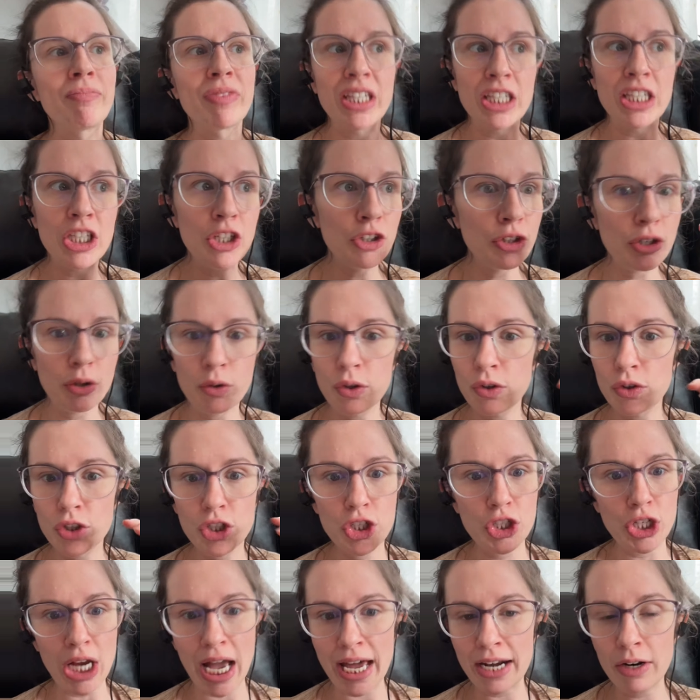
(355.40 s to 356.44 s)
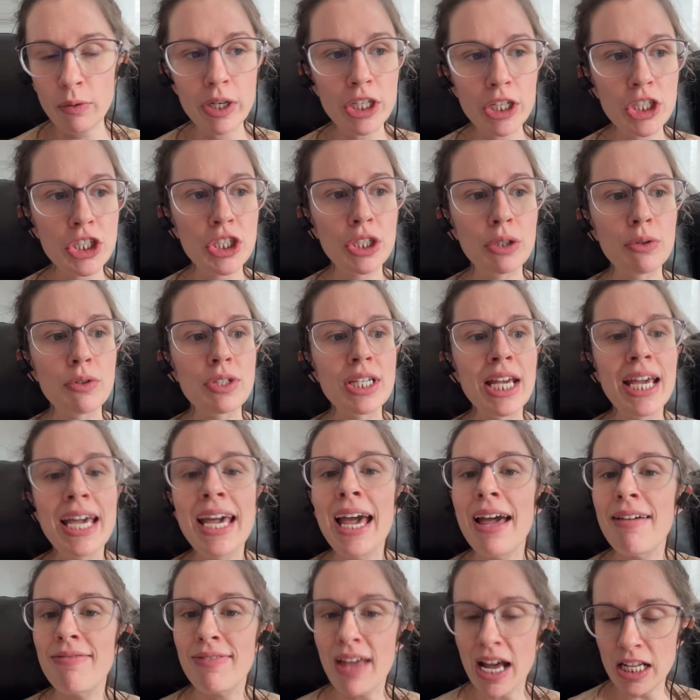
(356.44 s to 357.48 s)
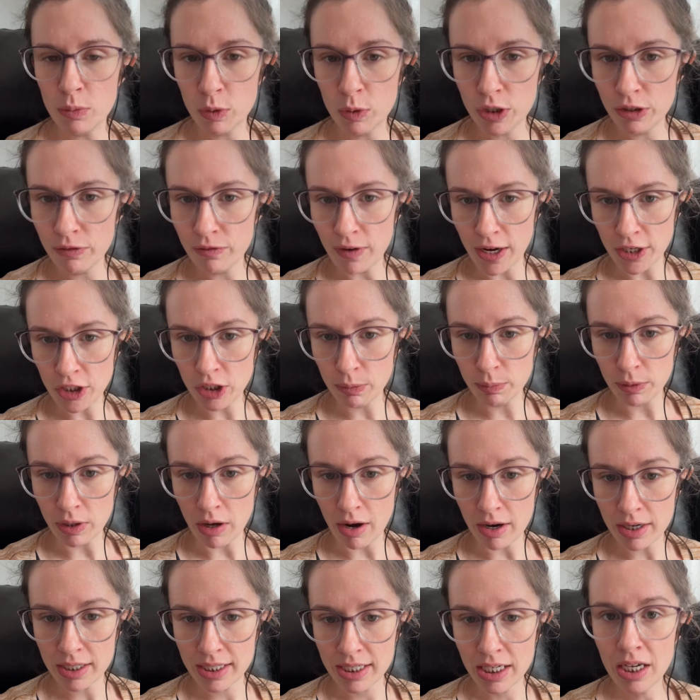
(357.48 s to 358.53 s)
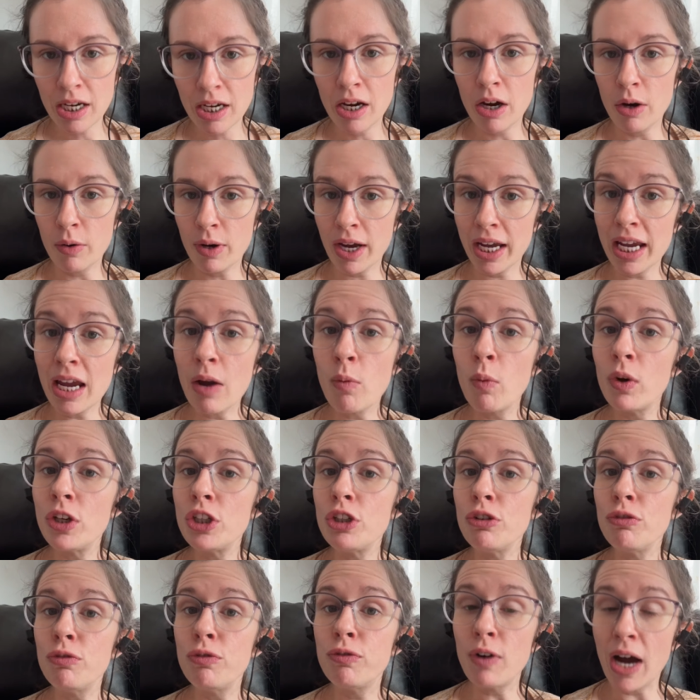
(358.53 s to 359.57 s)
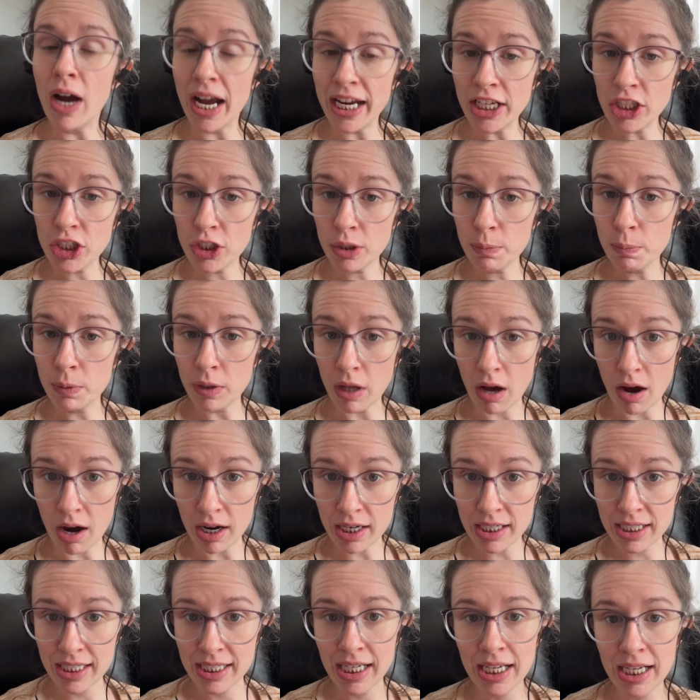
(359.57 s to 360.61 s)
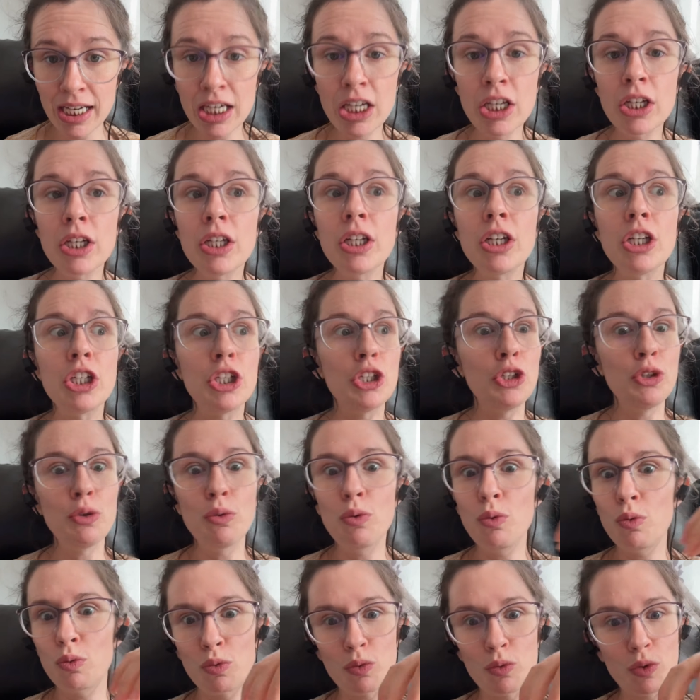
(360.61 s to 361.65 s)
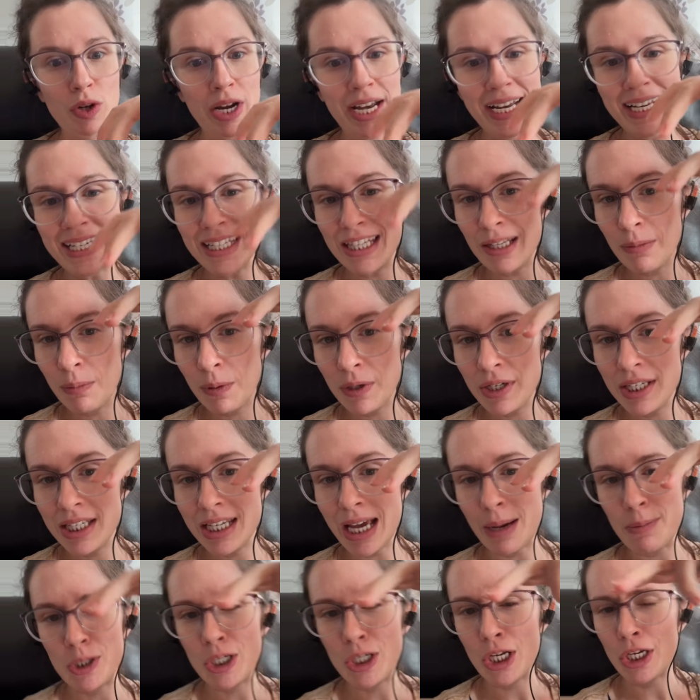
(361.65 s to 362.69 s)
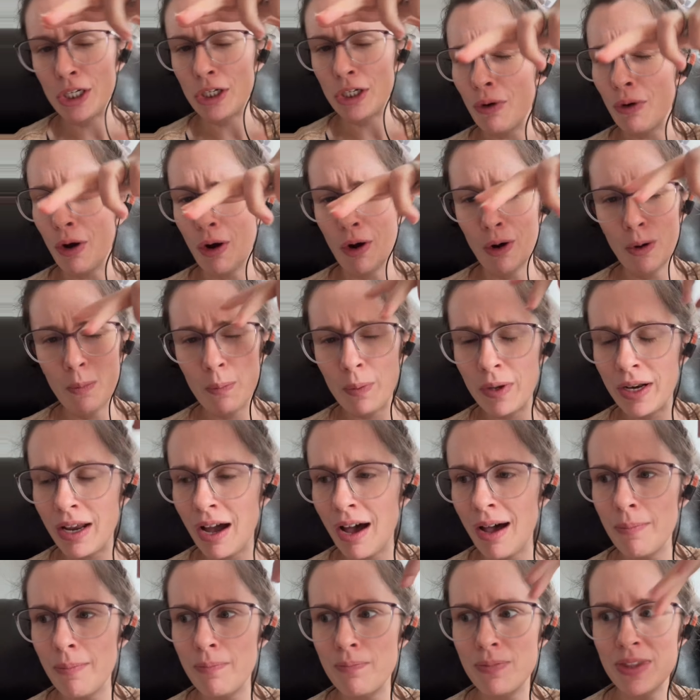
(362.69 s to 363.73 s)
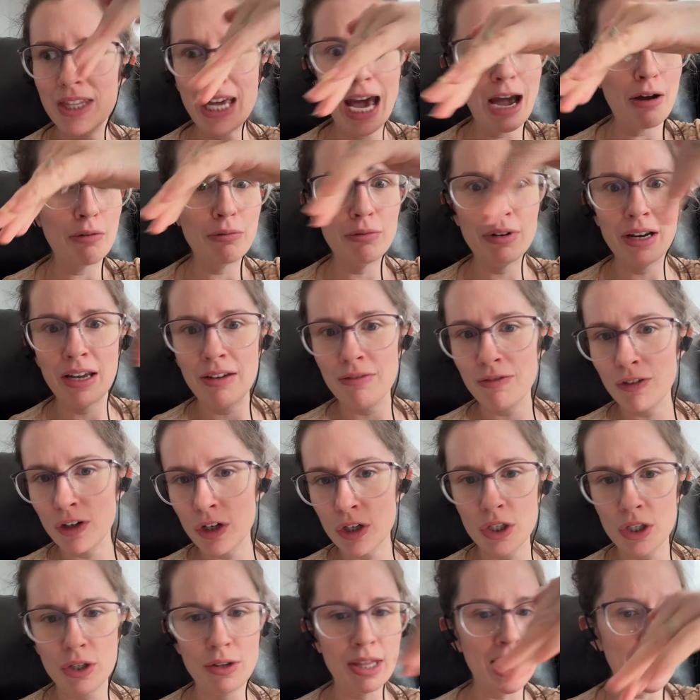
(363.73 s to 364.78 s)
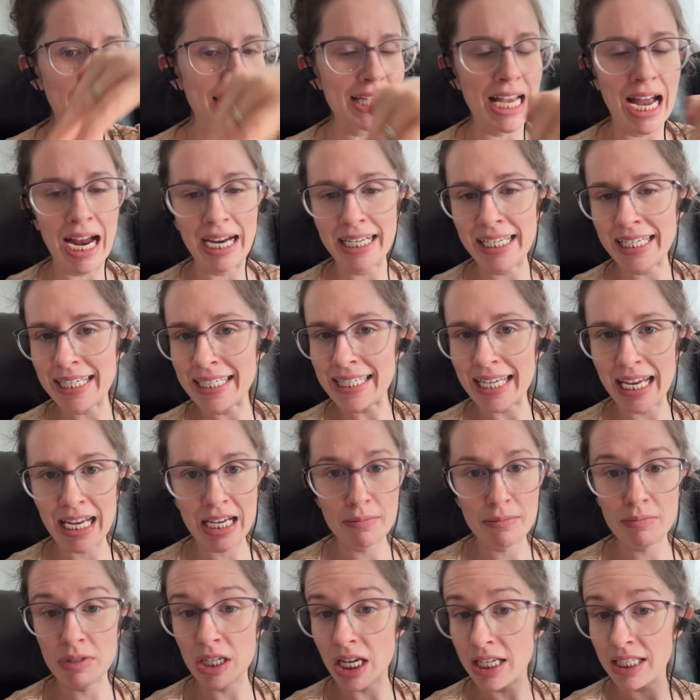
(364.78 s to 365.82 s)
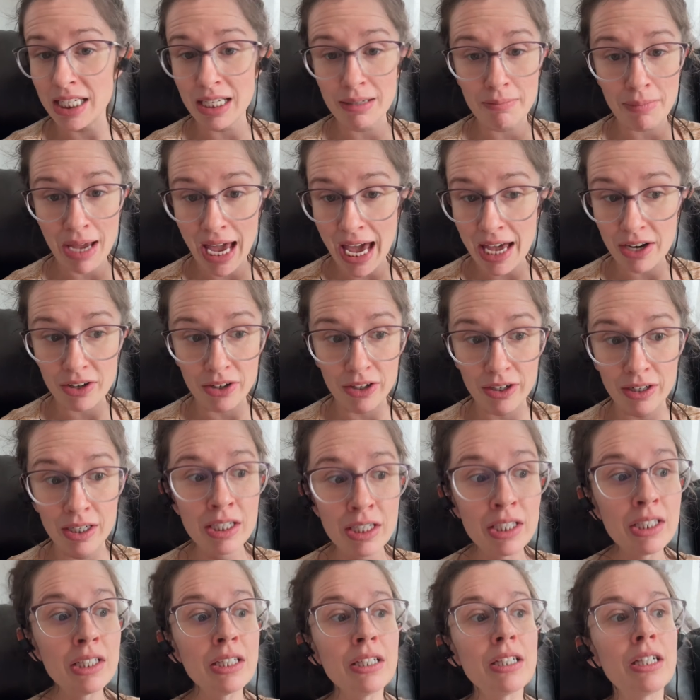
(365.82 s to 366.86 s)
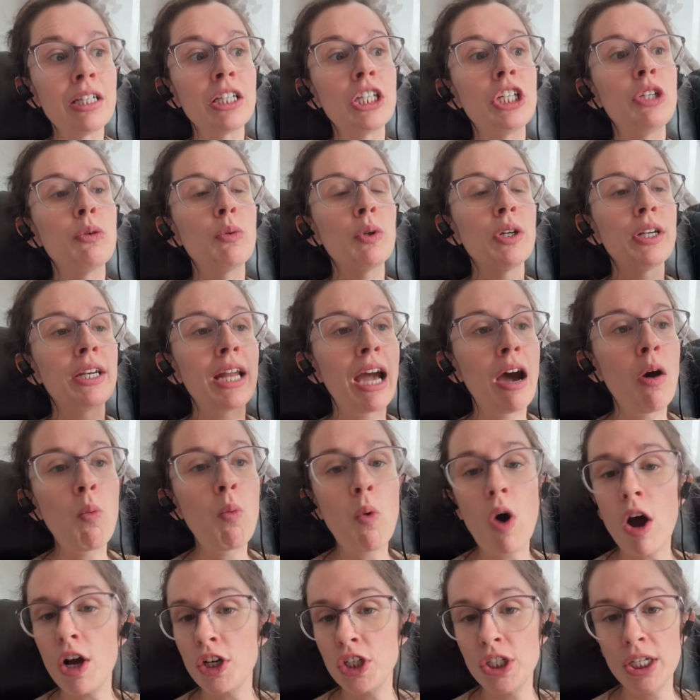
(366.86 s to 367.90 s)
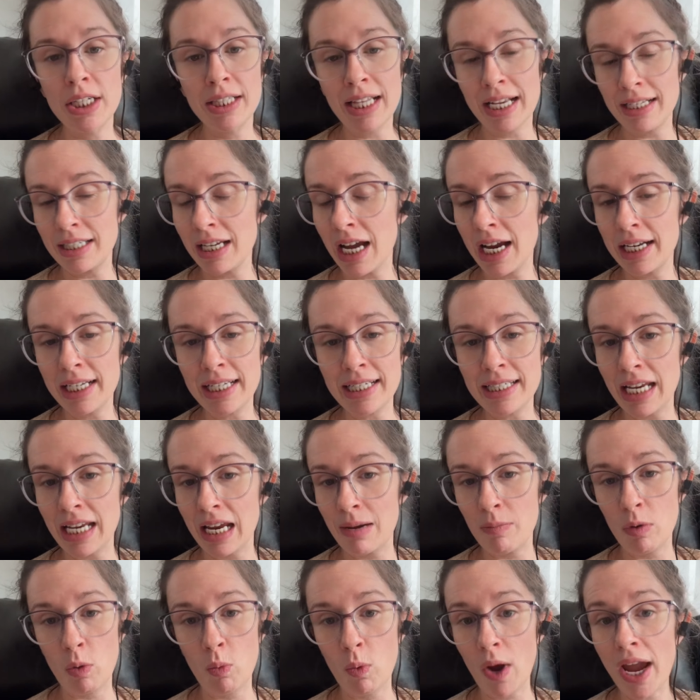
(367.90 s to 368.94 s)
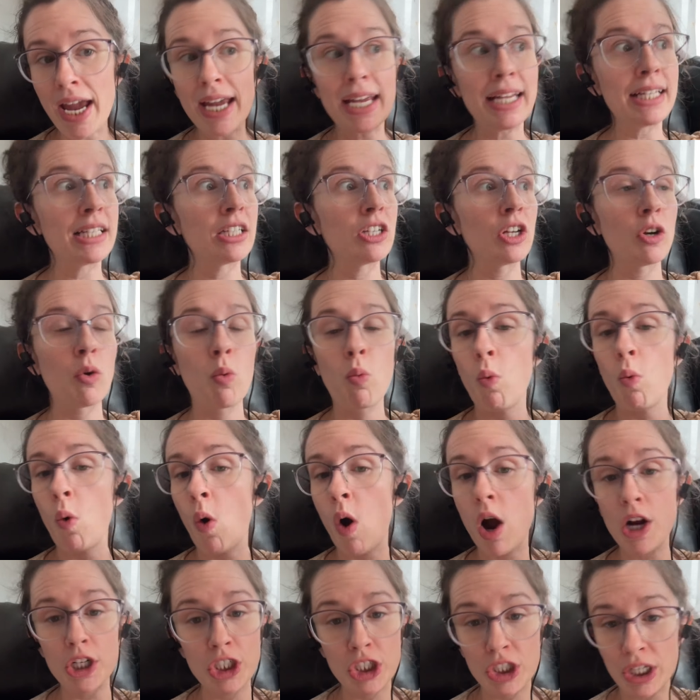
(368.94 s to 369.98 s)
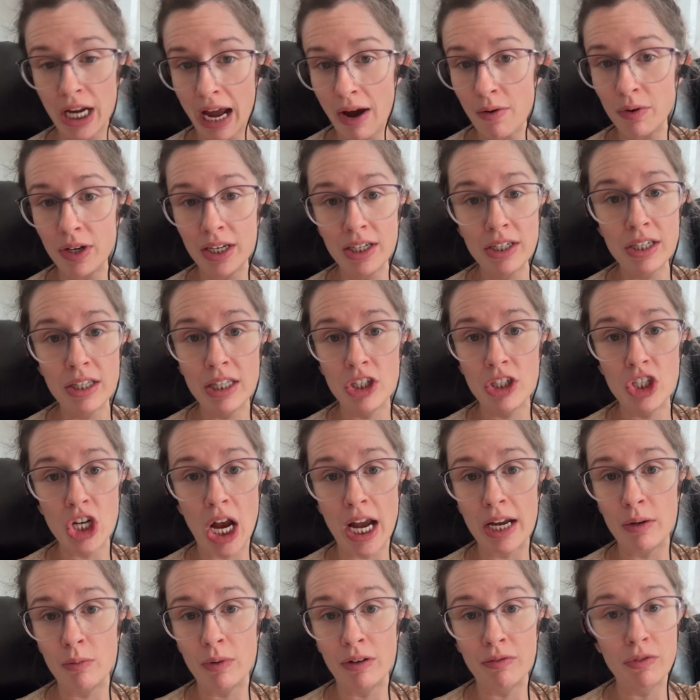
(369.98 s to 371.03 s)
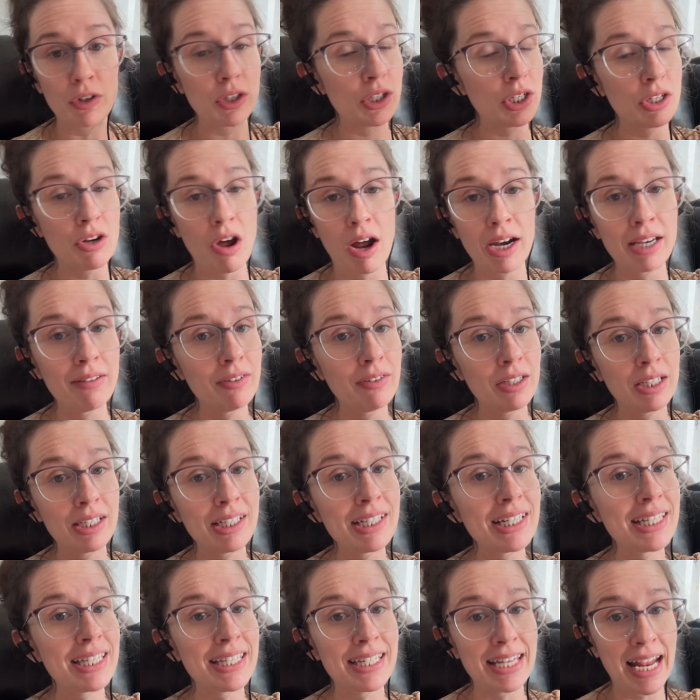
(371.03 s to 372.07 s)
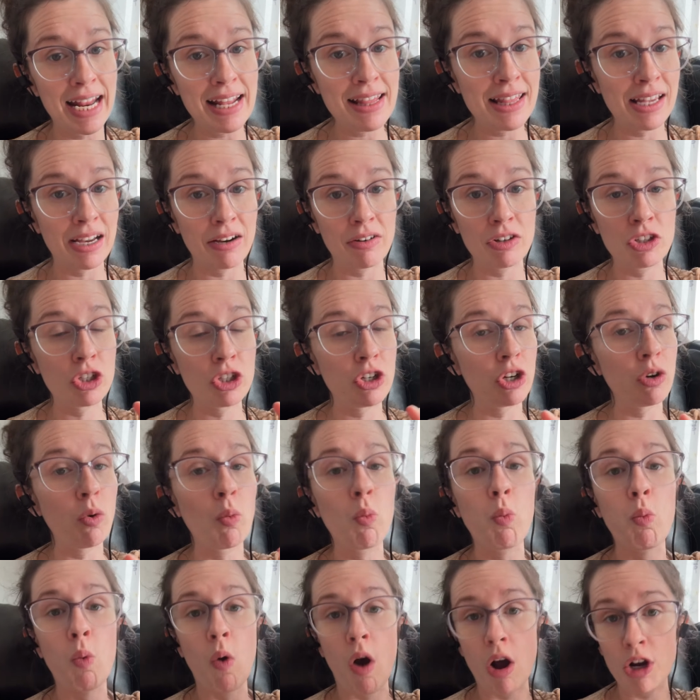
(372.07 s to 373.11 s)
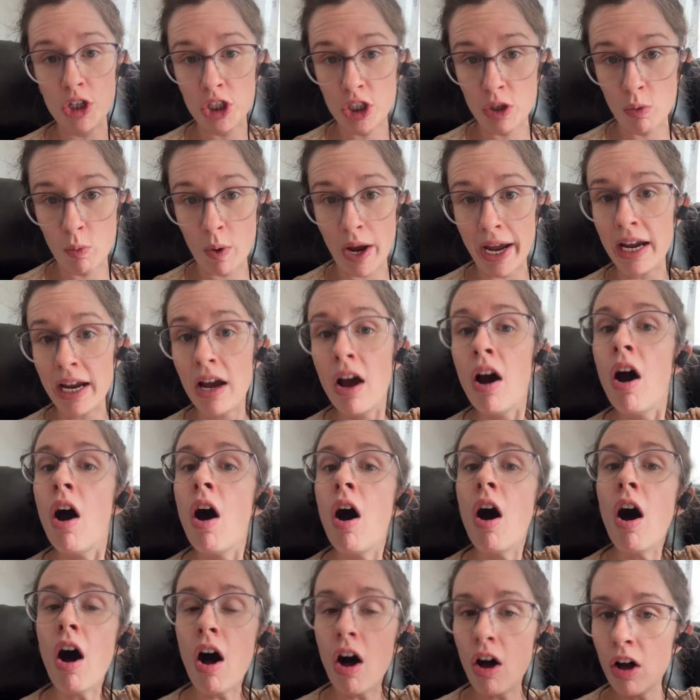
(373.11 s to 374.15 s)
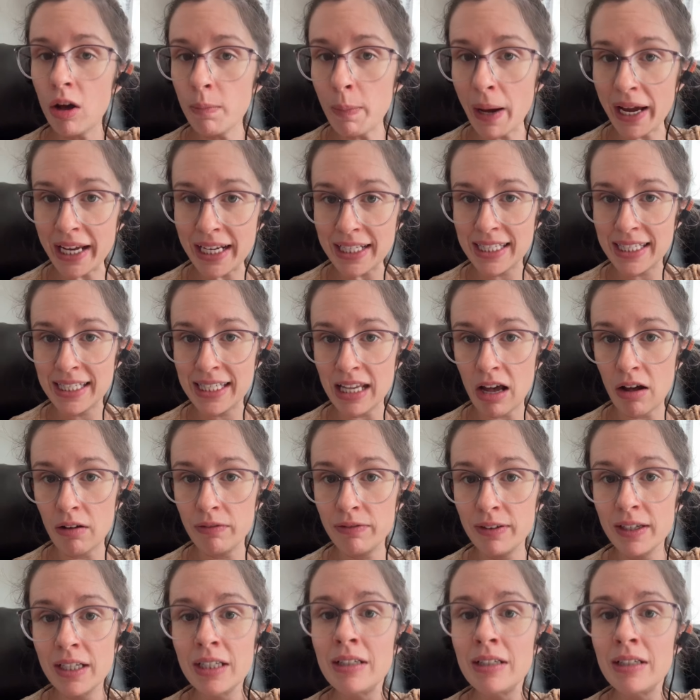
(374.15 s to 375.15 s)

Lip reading: you know, your shadow issues, that's where you find your blocks. Okay. And when you find your blocks, you raise the perception, open up that river, so that tiny dam doesn't matter. You are now washing that tiny dam away. It's going to wash down into the giant river. It's not even going to stay there. It's going to wash away all by itself.